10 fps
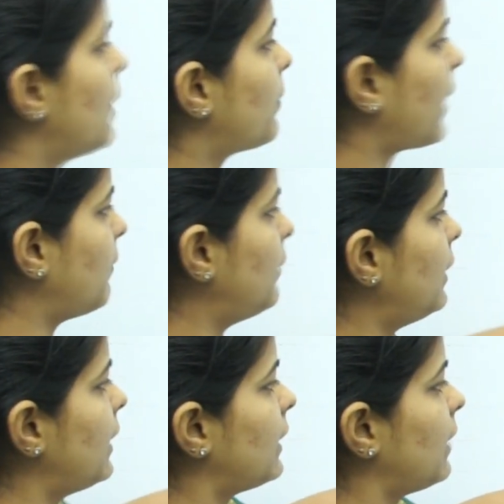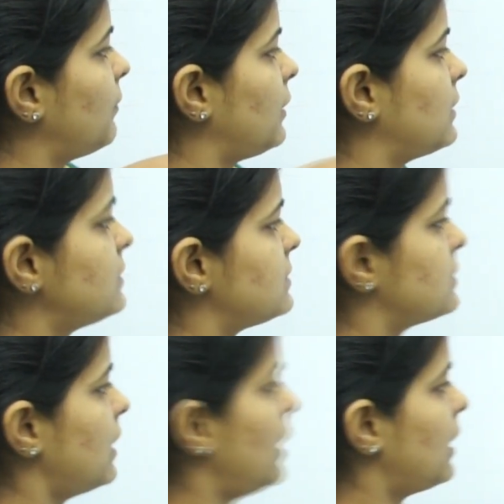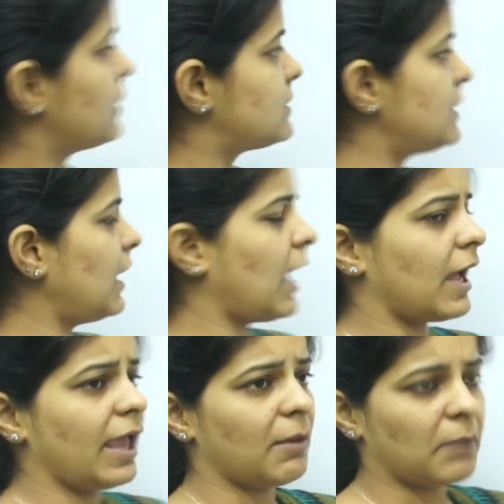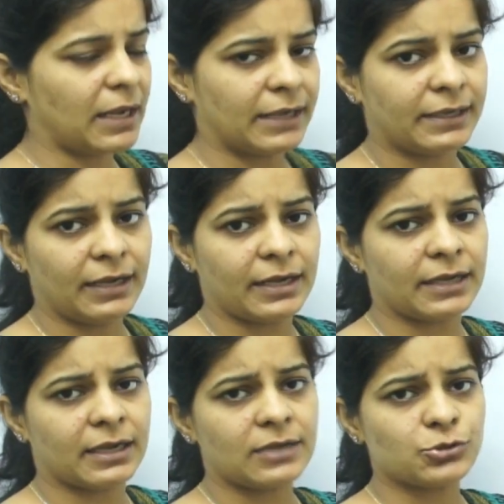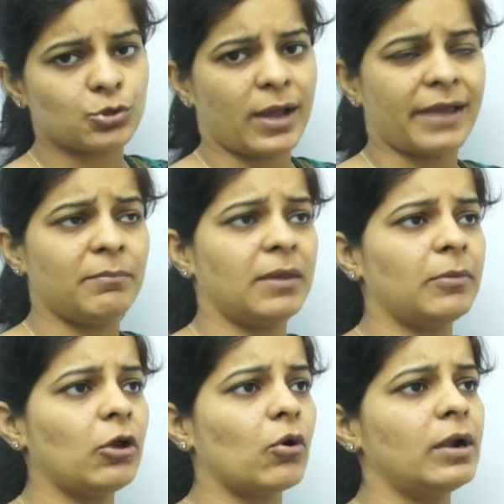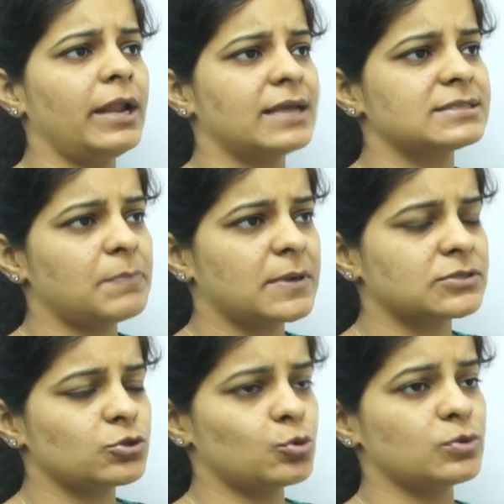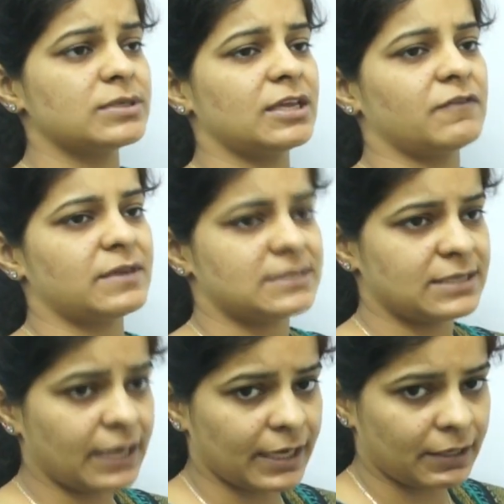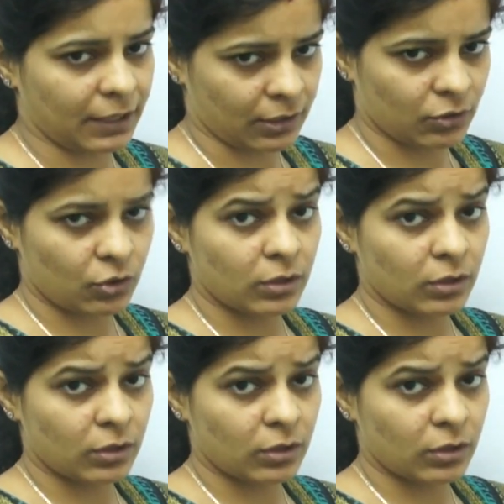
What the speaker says: Primary data means, see, I am collecting data, so I may be called as the person who is investigating.